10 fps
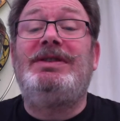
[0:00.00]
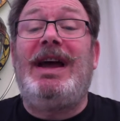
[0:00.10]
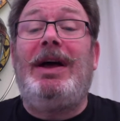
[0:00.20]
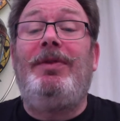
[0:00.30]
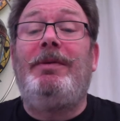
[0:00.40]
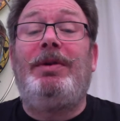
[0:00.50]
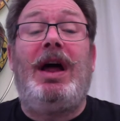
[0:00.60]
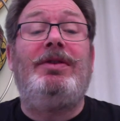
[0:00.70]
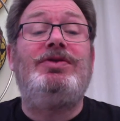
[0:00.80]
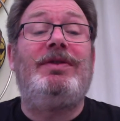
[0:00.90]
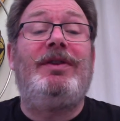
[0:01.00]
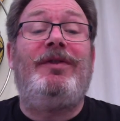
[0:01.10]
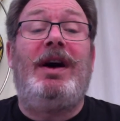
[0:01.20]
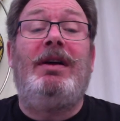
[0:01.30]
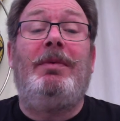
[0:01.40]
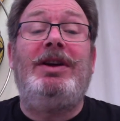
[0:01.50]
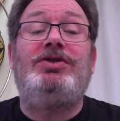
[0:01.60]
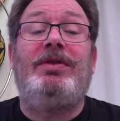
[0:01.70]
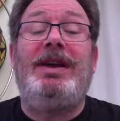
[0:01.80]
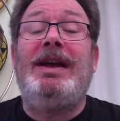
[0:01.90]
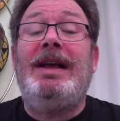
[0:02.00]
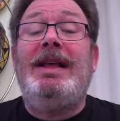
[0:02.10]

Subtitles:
down the branch of the faraway tree,